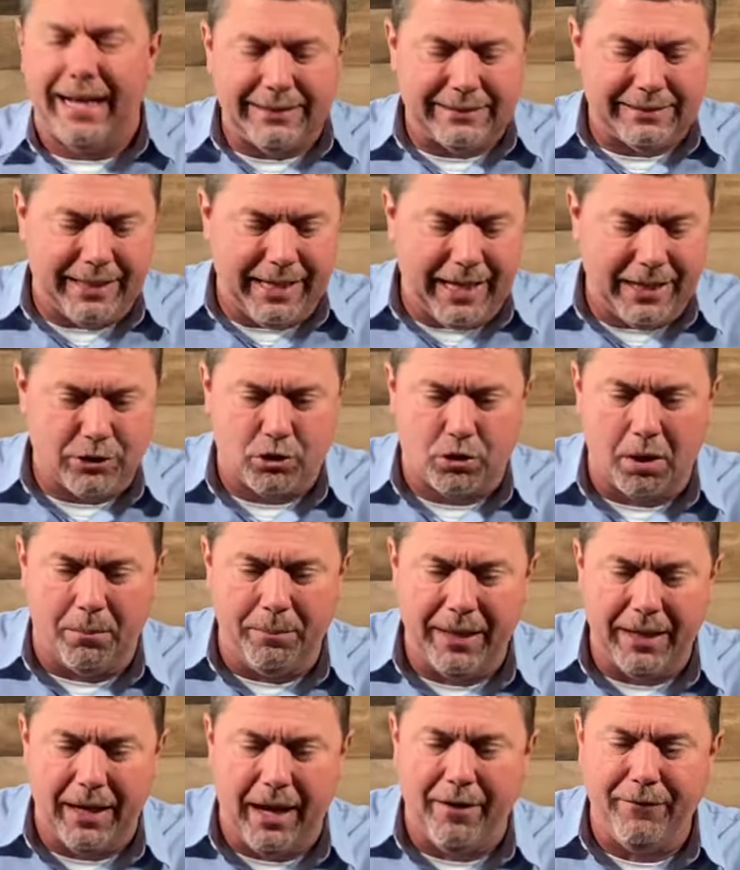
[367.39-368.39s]
as an
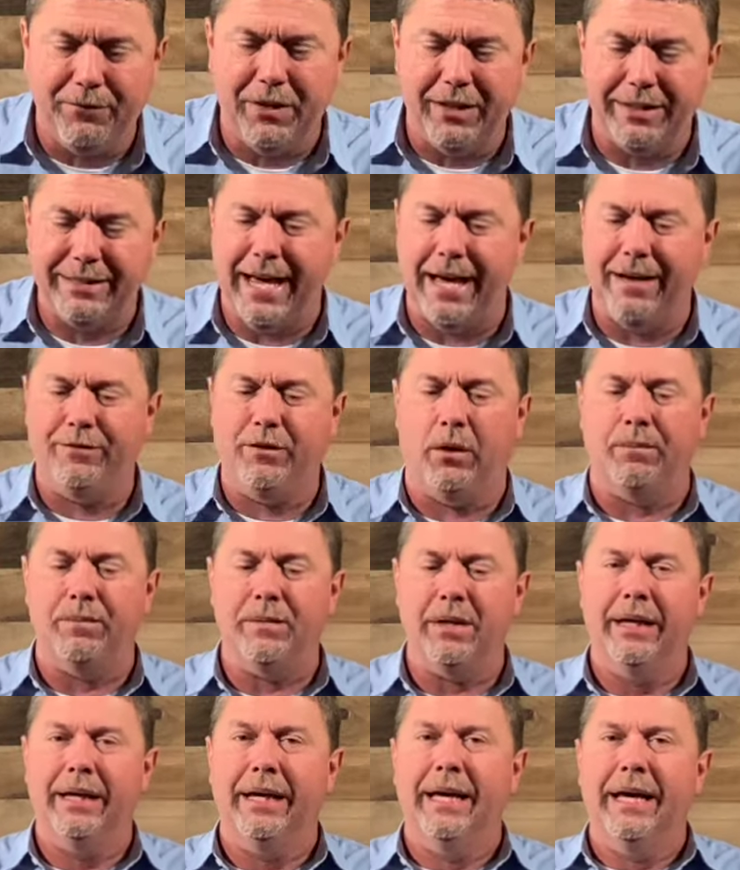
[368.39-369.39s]
instrument of the devil.